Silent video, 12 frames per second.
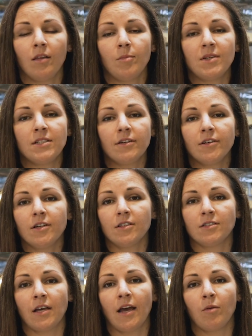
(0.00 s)
On the
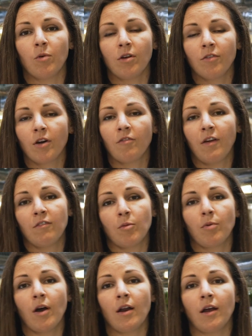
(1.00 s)
material side, one of our
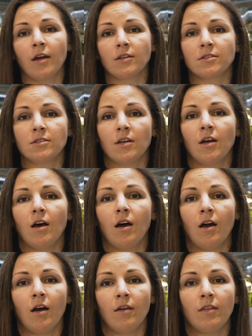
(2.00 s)
favorite products
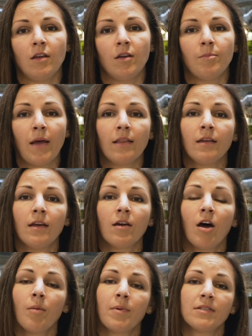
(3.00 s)
are the Bentley
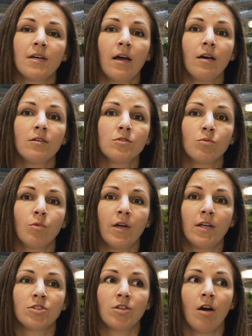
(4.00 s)
carpet tiles,
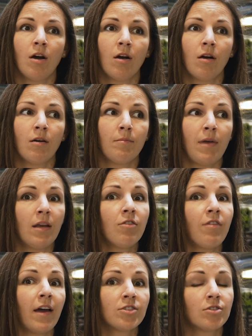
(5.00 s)
which are
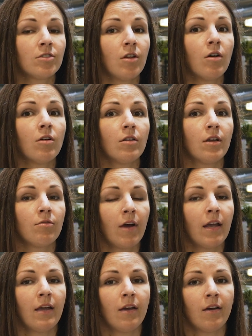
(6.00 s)
manufactured locally
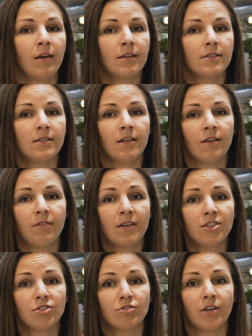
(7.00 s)
right here in the City of
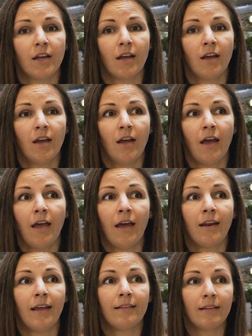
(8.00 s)
Industry
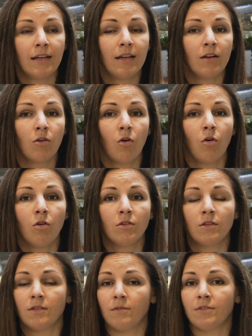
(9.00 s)
at a LEED
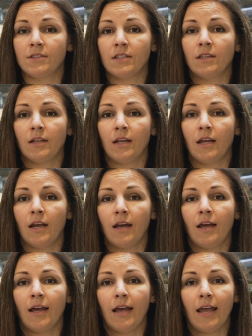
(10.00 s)
Gold facility
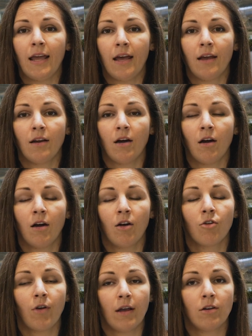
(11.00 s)
and
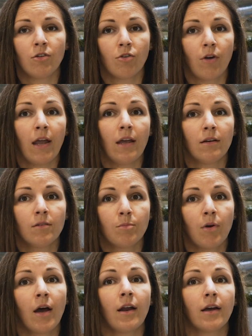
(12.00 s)
are cradle to grate
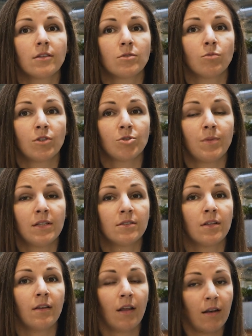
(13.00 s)
products, which
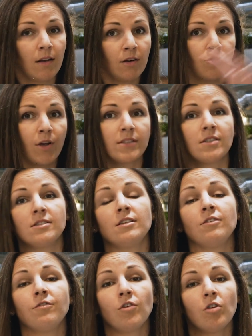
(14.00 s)
means that it addresses
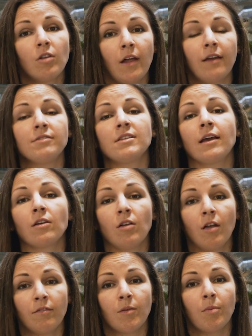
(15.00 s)
the full life cycle
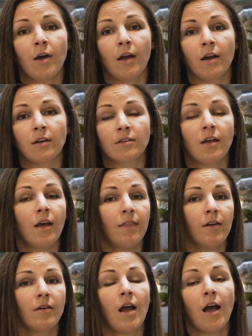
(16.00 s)
of the product
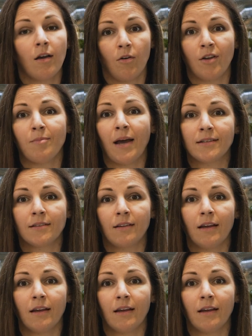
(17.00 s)
and they're not going back to